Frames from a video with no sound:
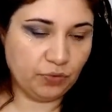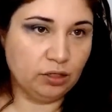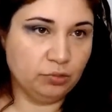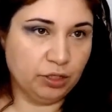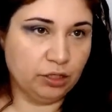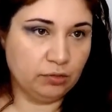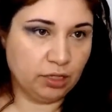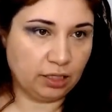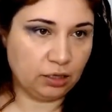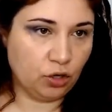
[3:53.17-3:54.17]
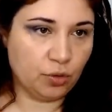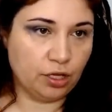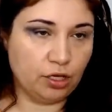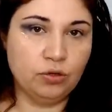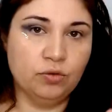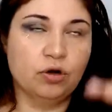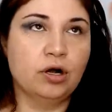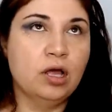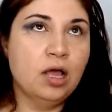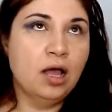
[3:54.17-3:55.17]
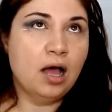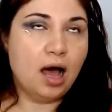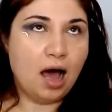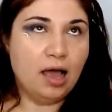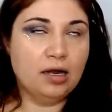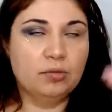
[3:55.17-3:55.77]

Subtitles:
like lower than you or higher.